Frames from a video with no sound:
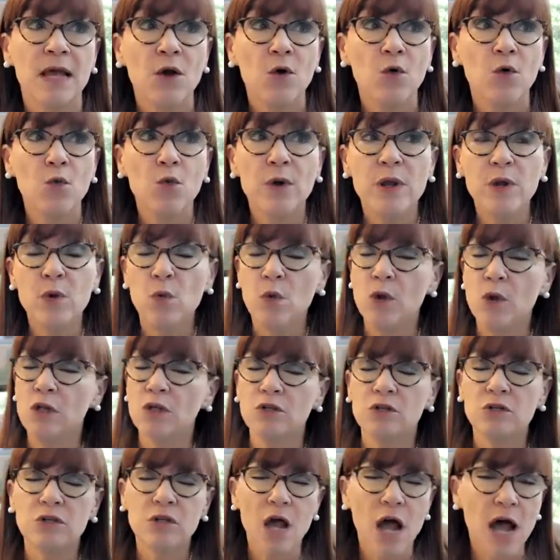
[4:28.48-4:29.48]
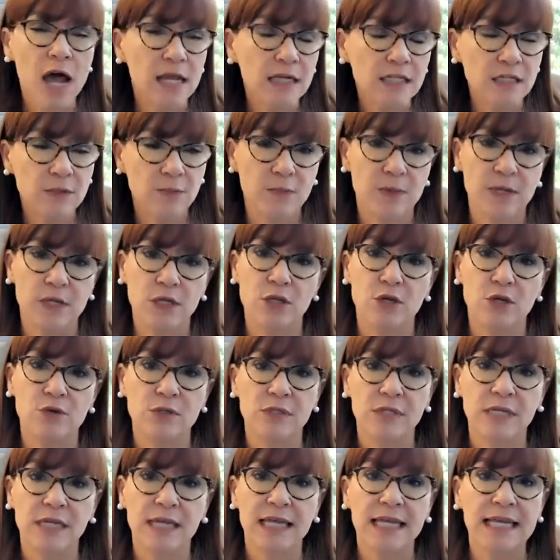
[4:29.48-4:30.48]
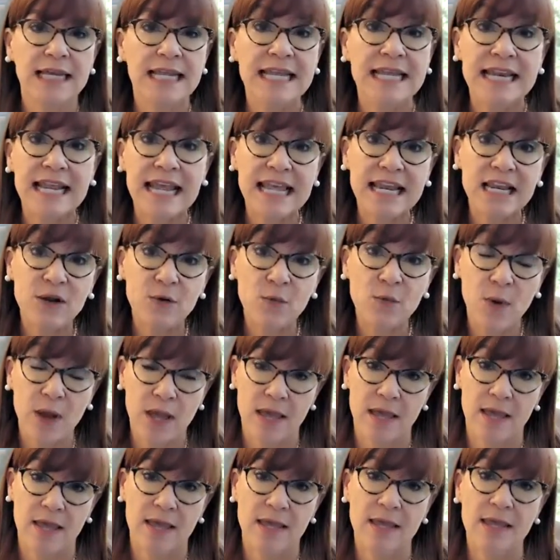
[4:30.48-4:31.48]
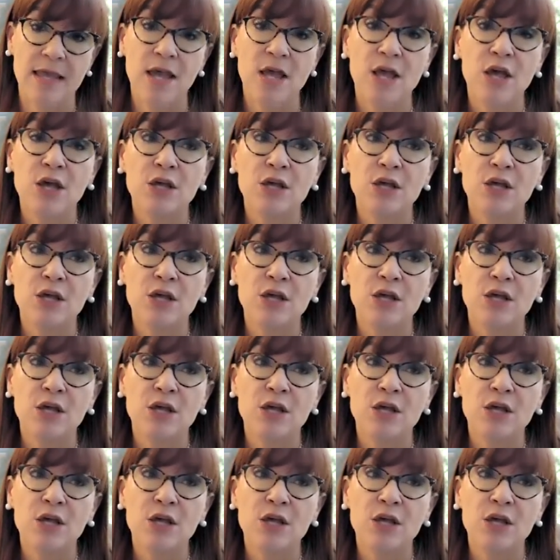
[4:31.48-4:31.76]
We will not be using it in any way